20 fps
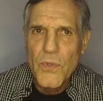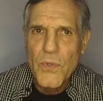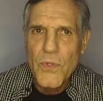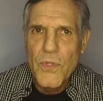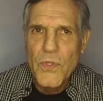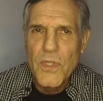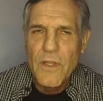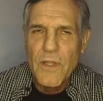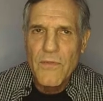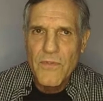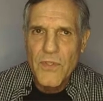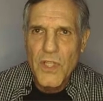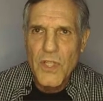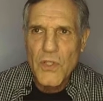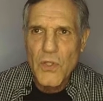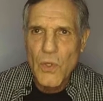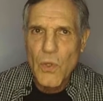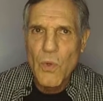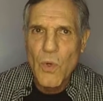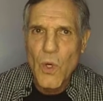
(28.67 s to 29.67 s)
gives this
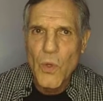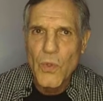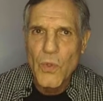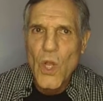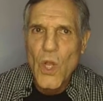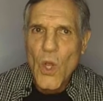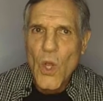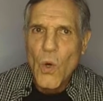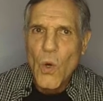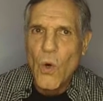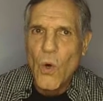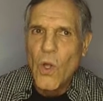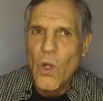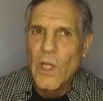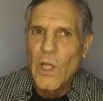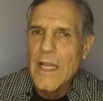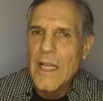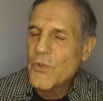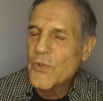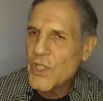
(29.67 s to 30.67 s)
quote: "All
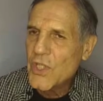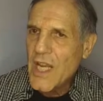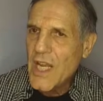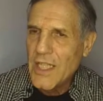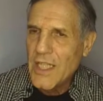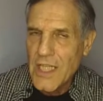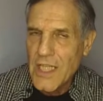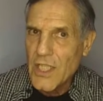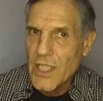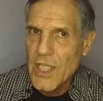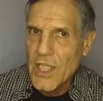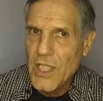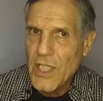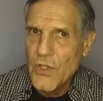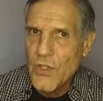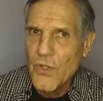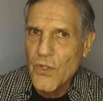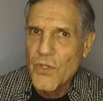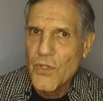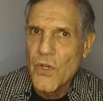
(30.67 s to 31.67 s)
outstanding
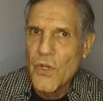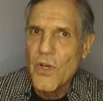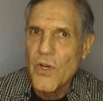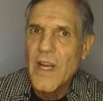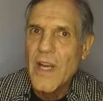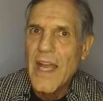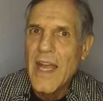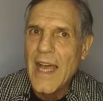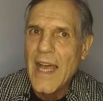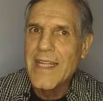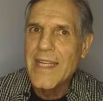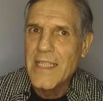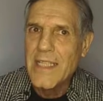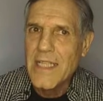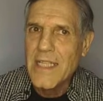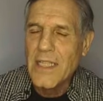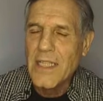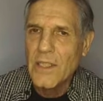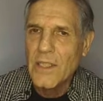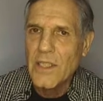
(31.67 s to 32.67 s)
teachers are
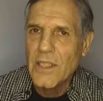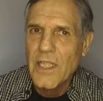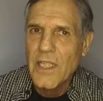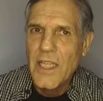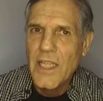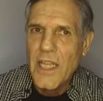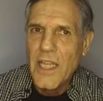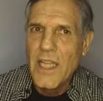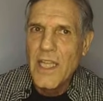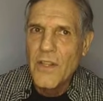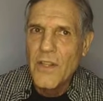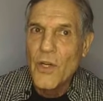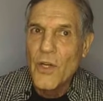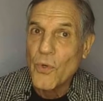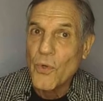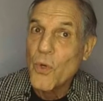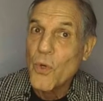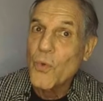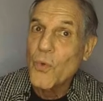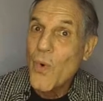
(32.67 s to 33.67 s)
ideal in their
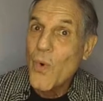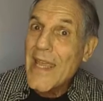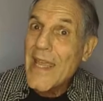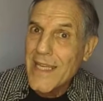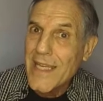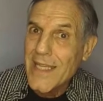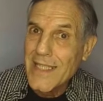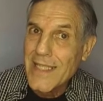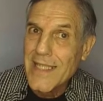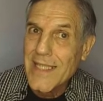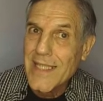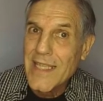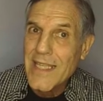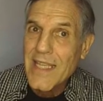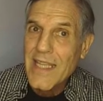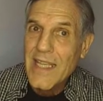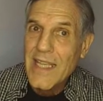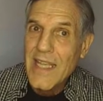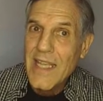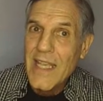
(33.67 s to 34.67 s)
own ways,
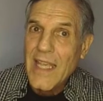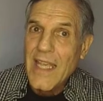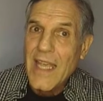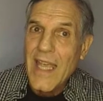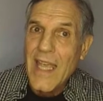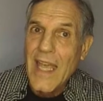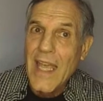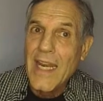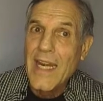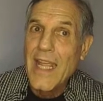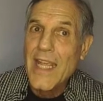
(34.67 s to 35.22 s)
and as